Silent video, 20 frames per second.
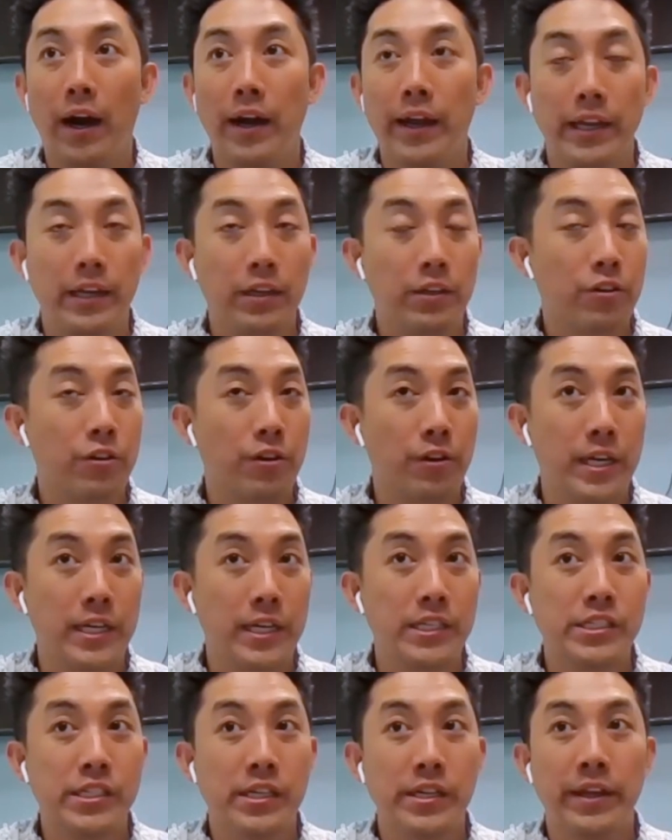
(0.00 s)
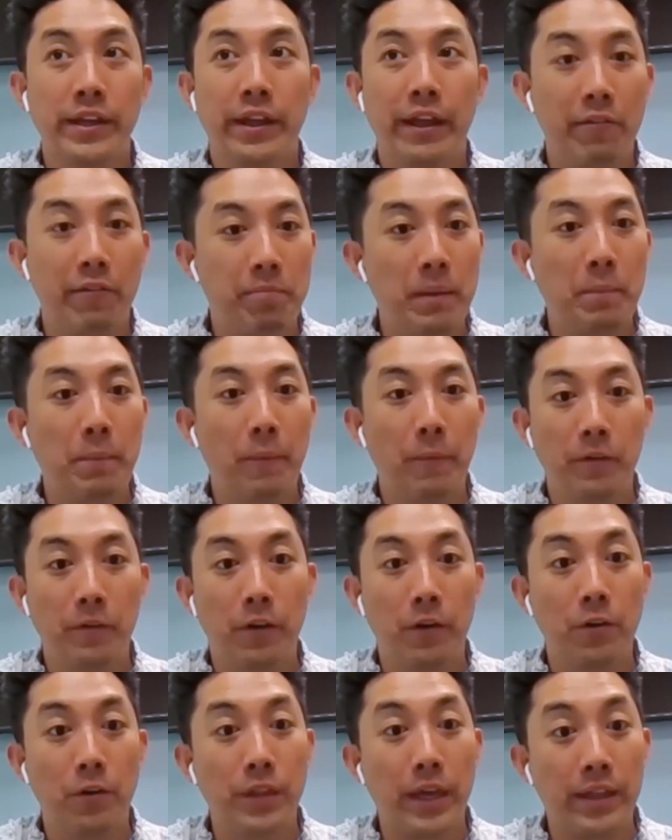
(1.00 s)
encourage, if people
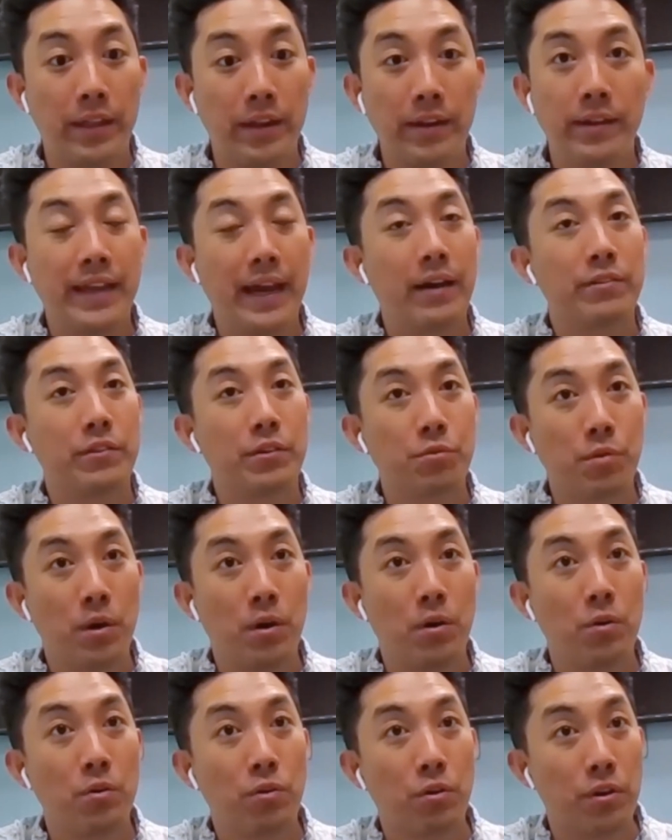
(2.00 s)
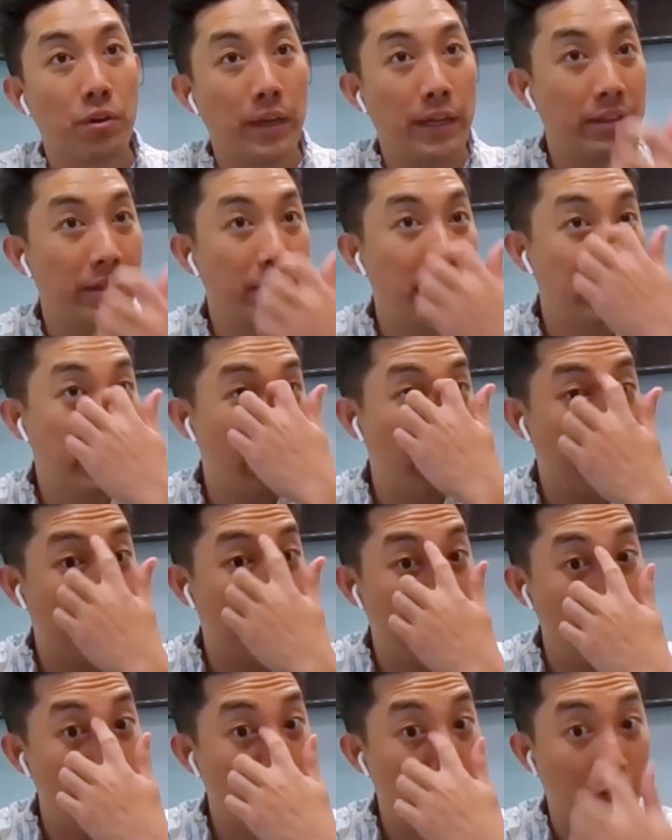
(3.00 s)
know that down the road or in the near
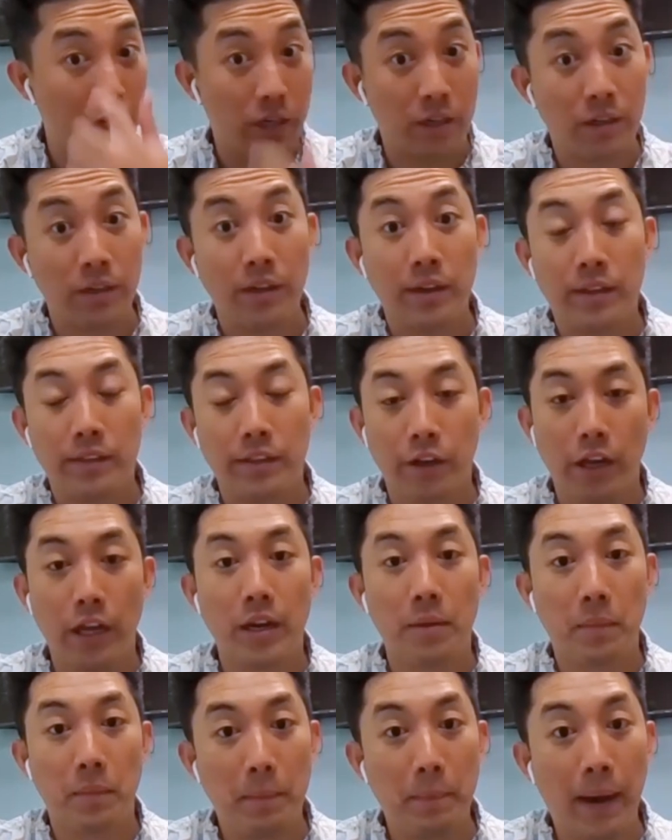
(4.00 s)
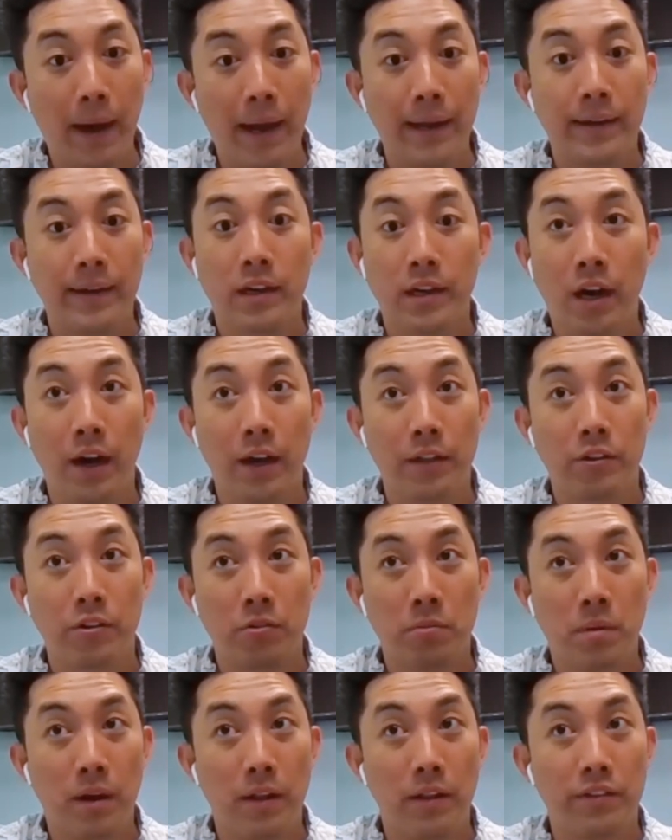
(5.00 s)
future, they're going to be buying a condo
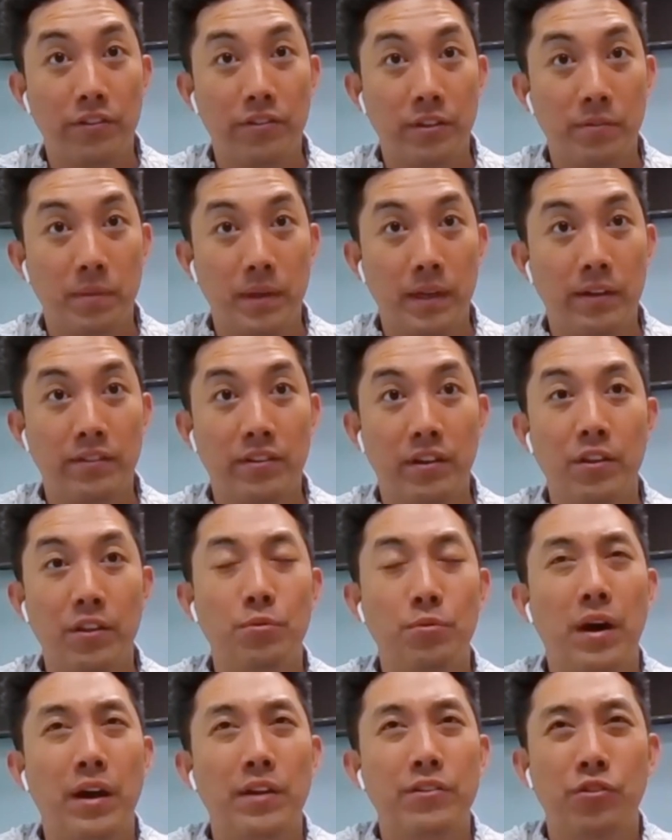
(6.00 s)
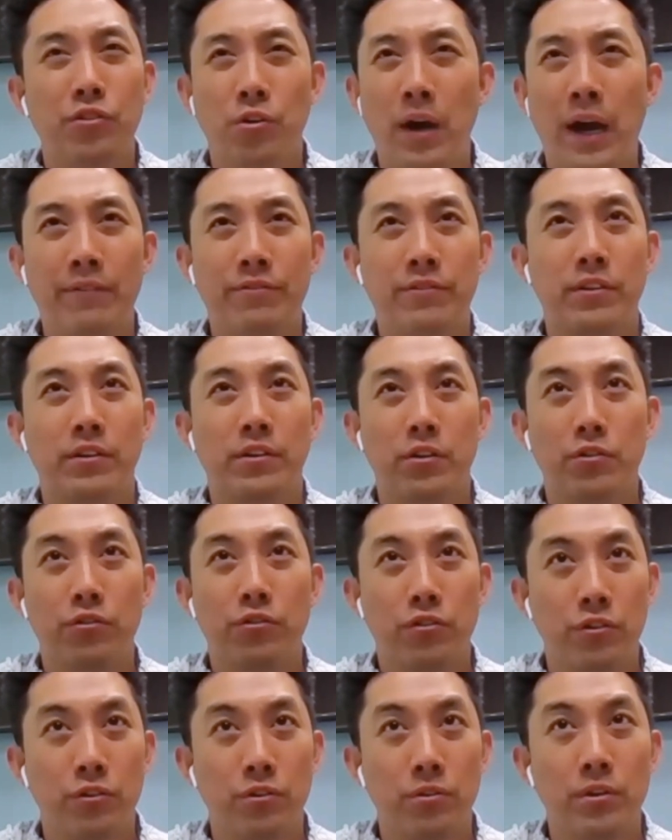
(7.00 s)
policy, because otherwise you'll have to go
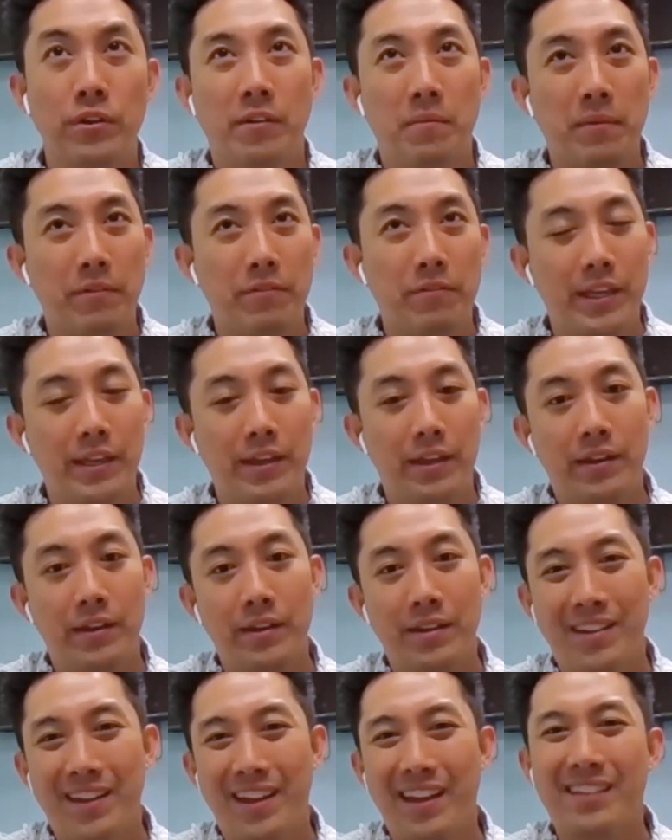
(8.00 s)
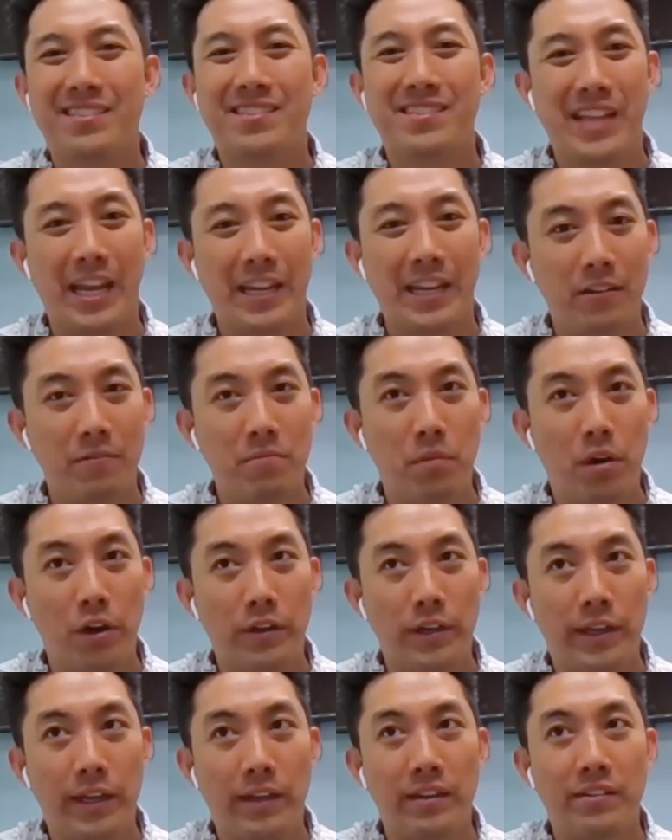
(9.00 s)
to some of the extended
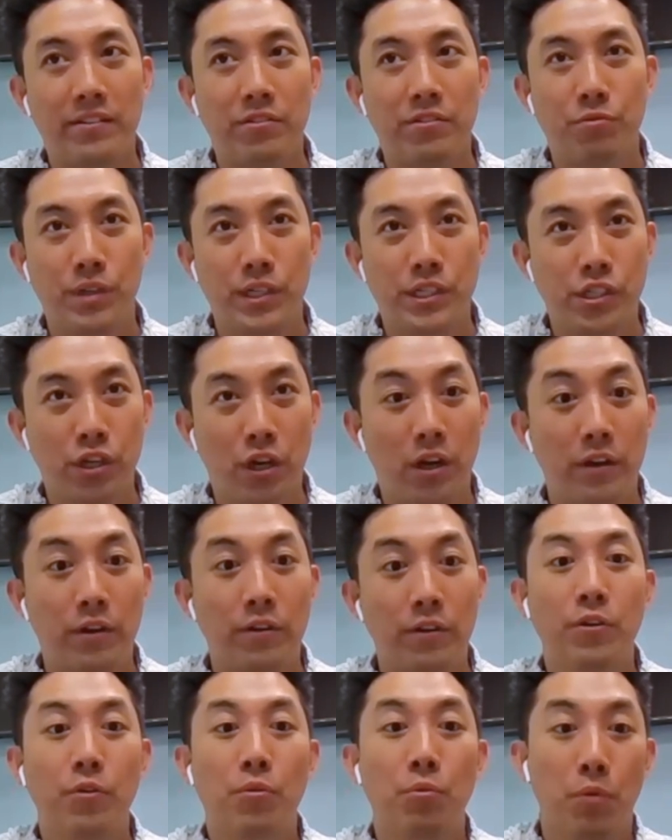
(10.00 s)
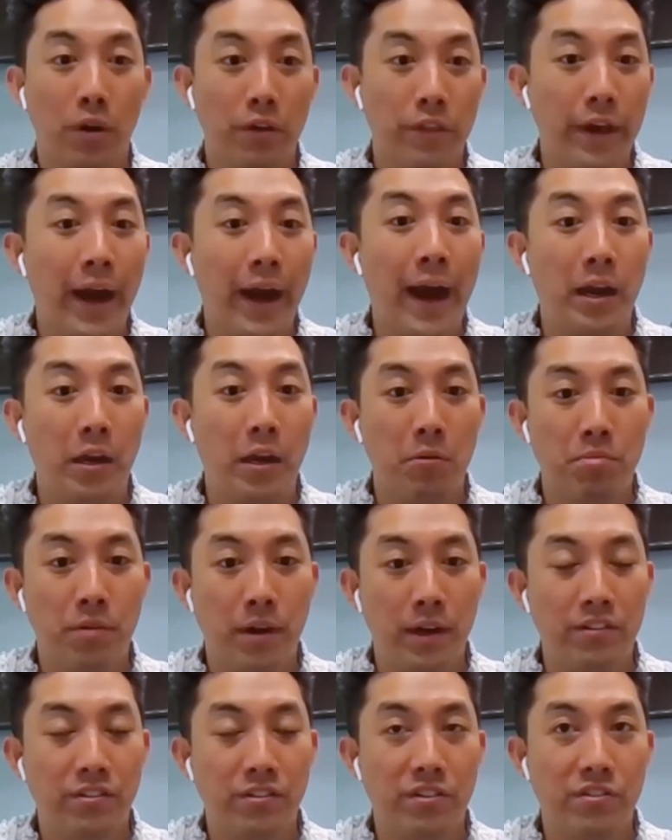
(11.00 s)
markets, which are where the higher
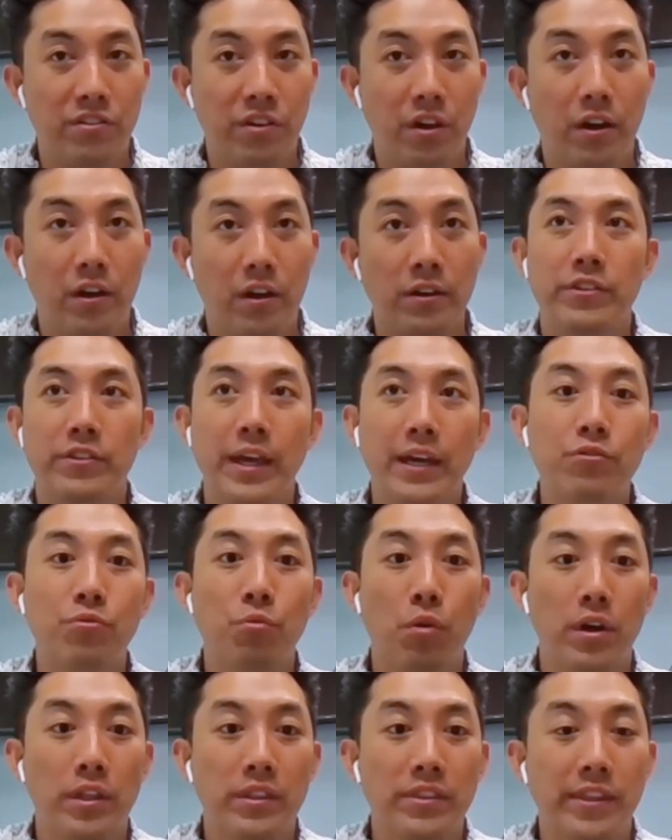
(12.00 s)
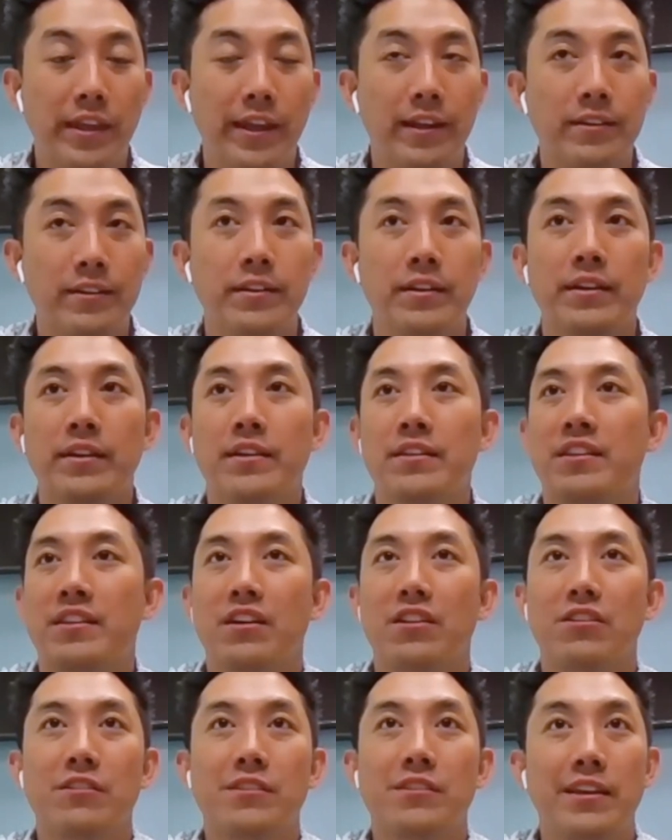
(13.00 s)
prices are. So that's one thing. The
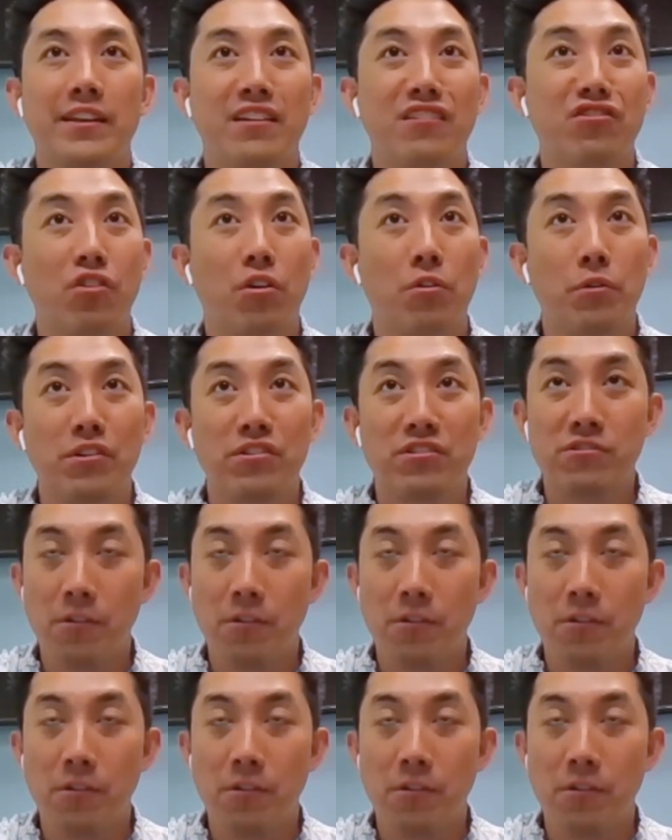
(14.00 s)
other thing is always